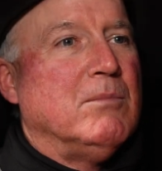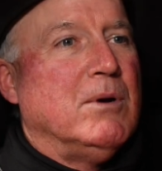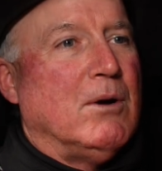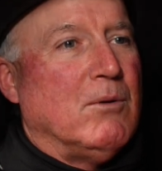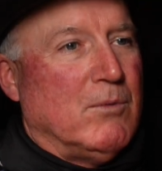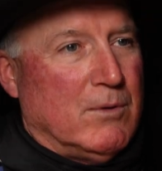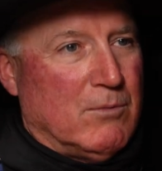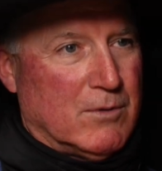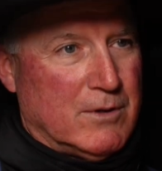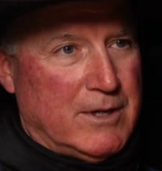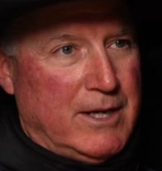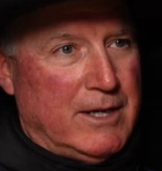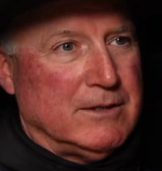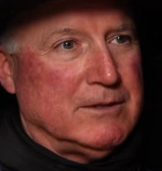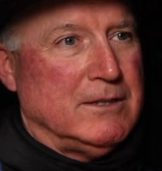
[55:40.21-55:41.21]
But when we're
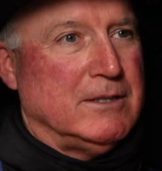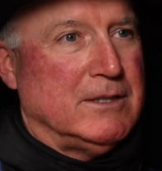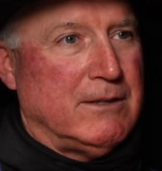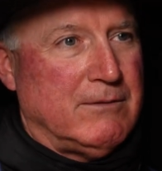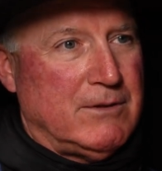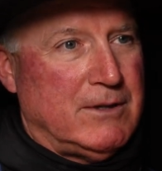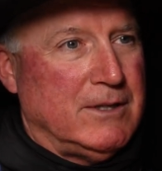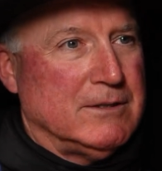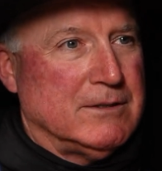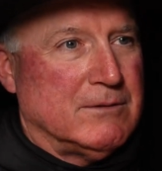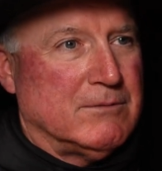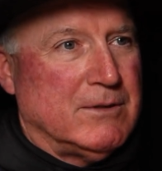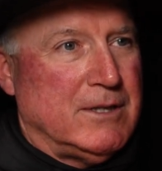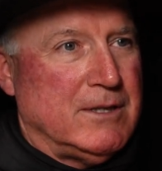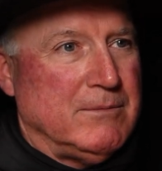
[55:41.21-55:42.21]
dancing and everything's
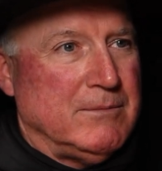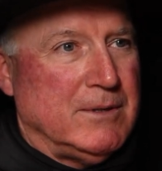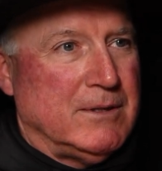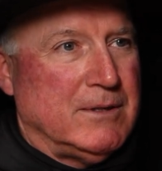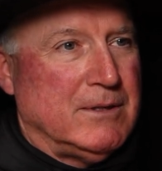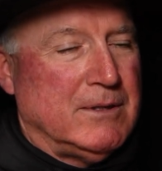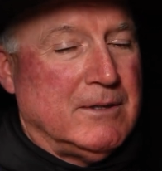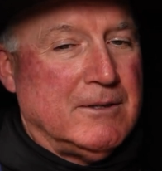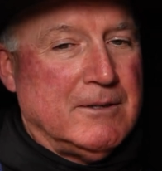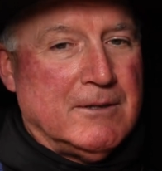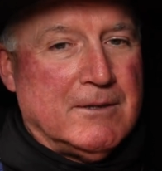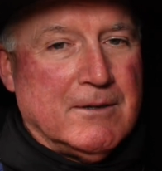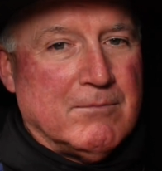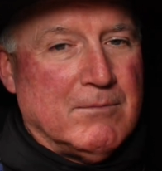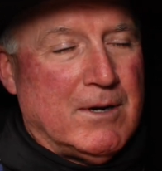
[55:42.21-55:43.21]
in rhythm,
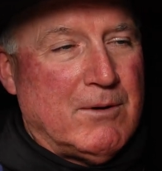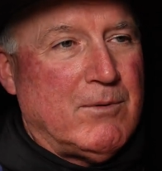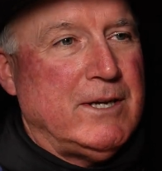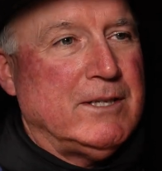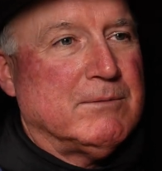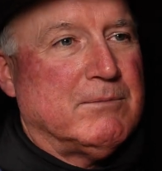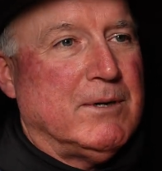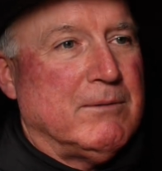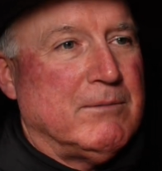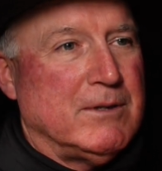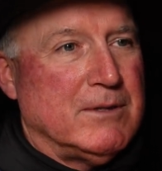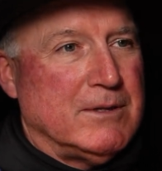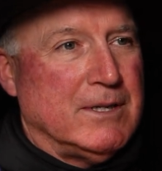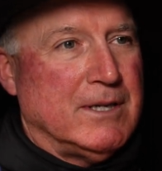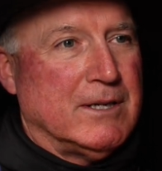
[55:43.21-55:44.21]
my weight's
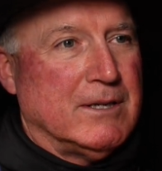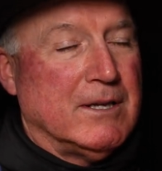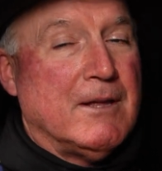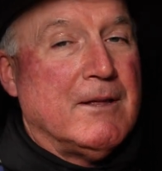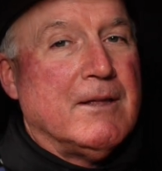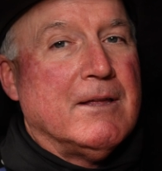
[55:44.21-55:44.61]
probably the thing.